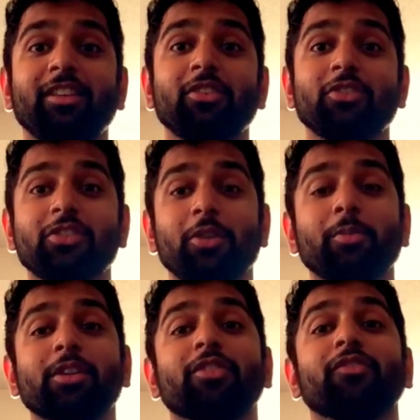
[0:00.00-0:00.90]
Thank you so
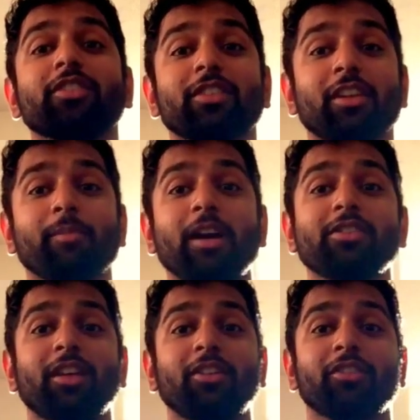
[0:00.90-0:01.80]
much for visiting my
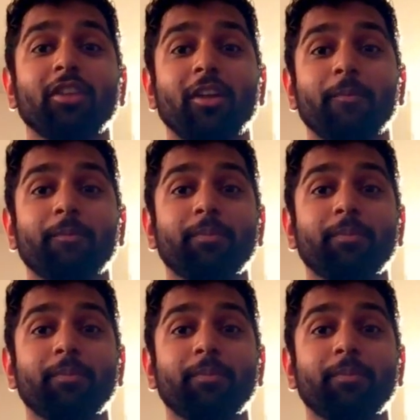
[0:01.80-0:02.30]
channel today.